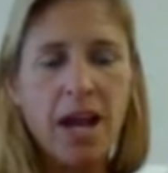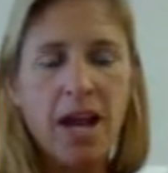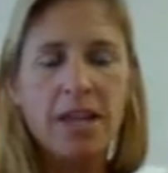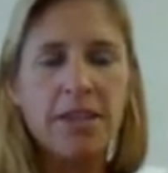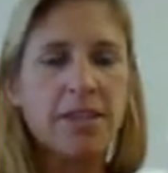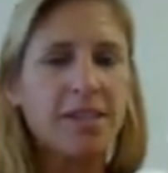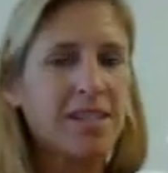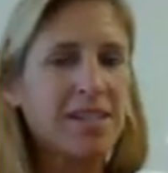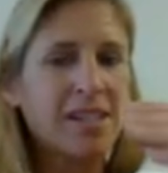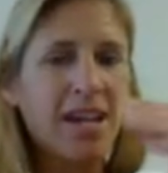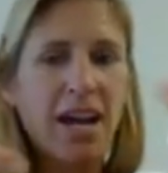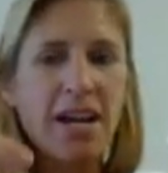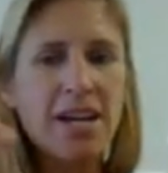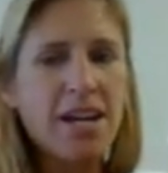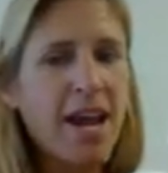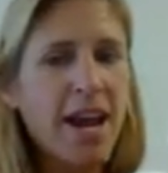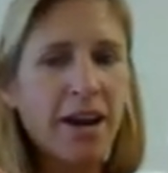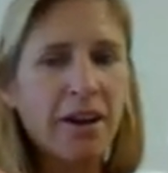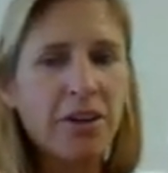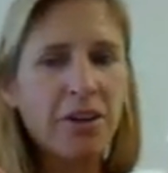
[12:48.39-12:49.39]
This is not an
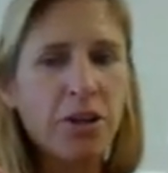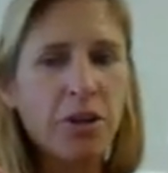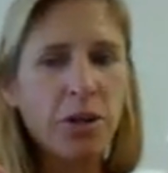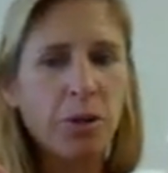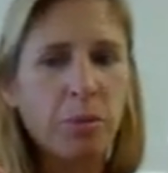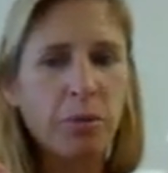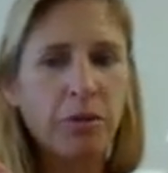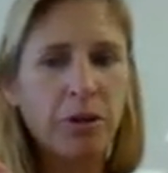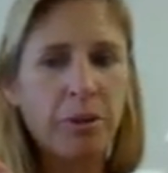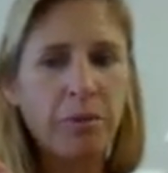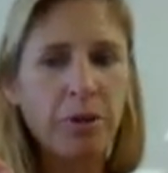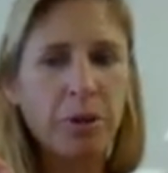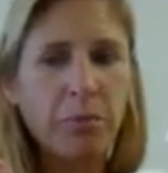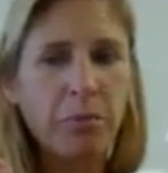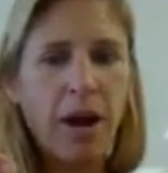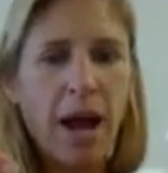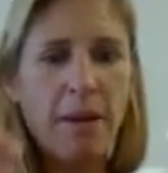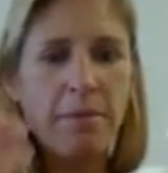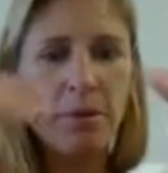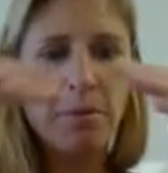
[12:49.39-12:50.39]
area or perimeter
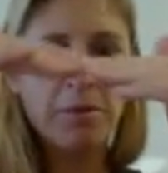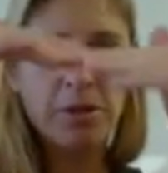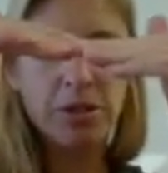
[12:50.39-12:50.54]
problem.